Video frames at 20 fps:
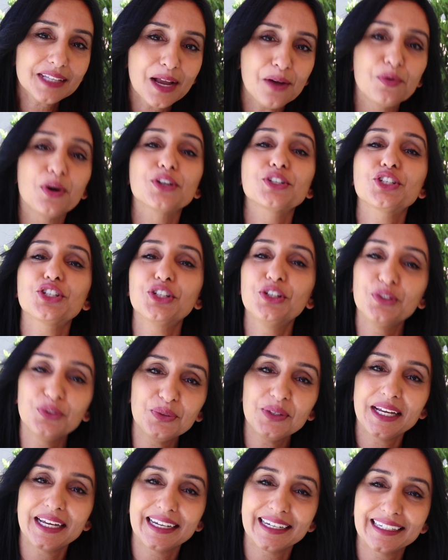Well,
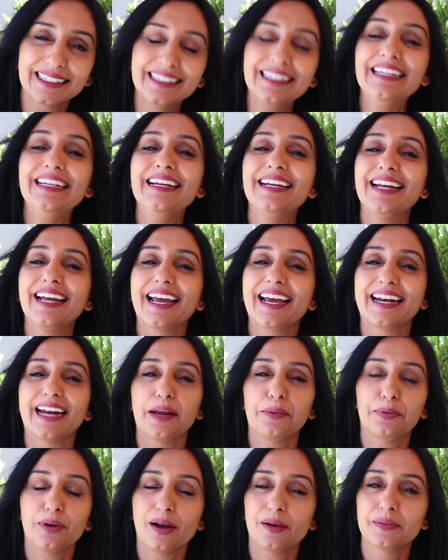tune in, and
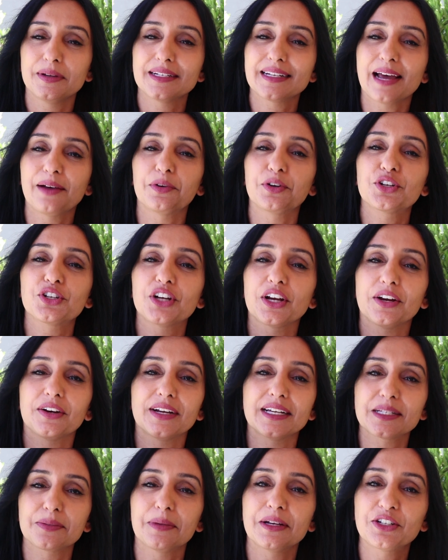I promise I will share
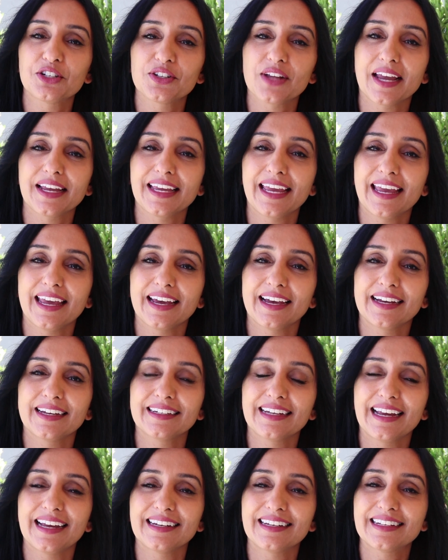as much as I
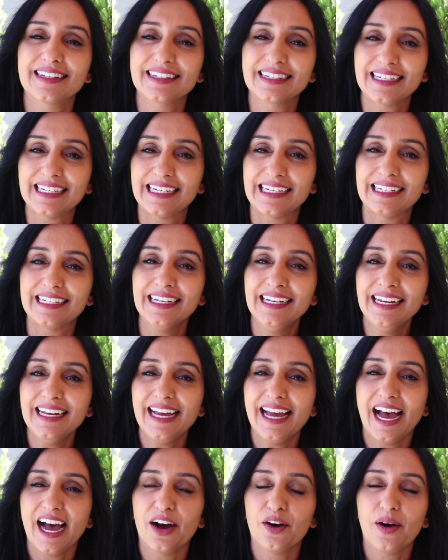can and see
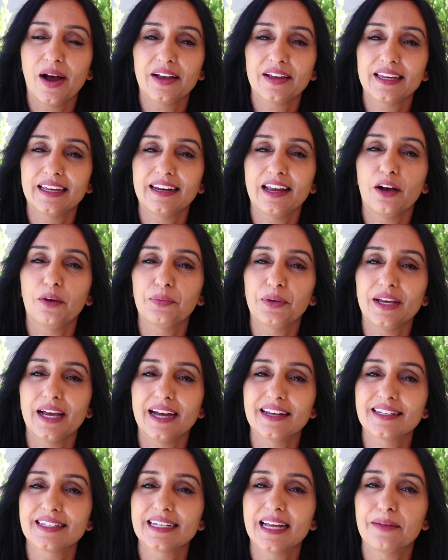how I can help you
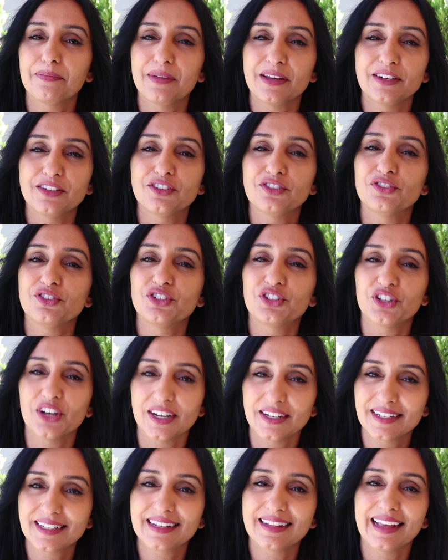guys step into
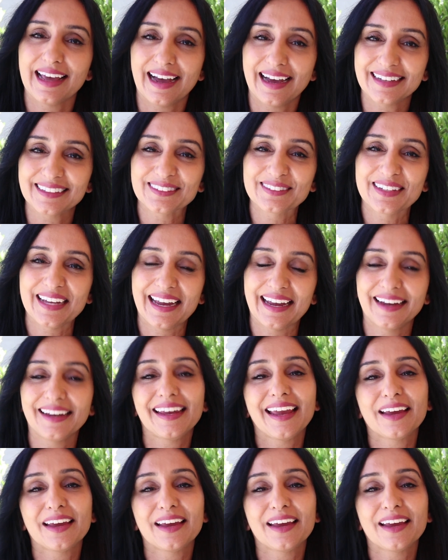just that, okay?